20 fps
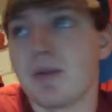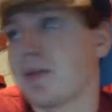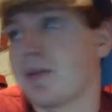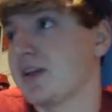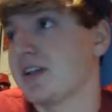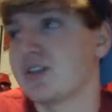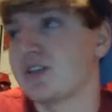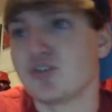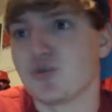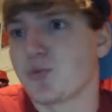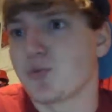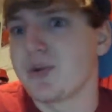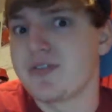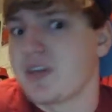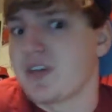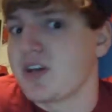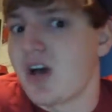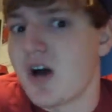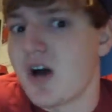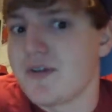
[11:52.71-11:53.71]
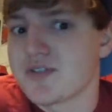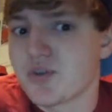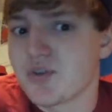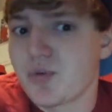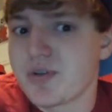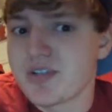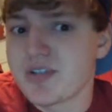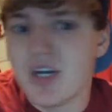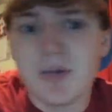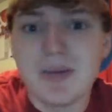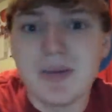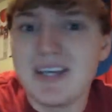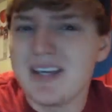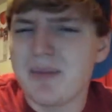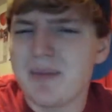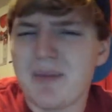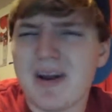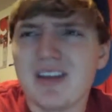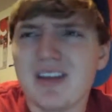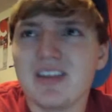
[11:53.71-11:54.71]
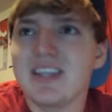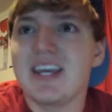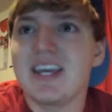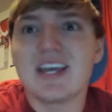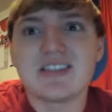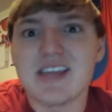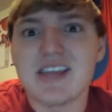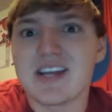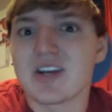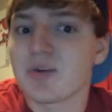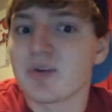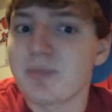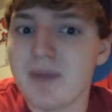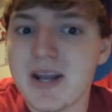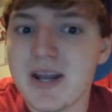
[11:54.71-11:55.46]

I mean, did you read the golf stories on him? He apparently he has anger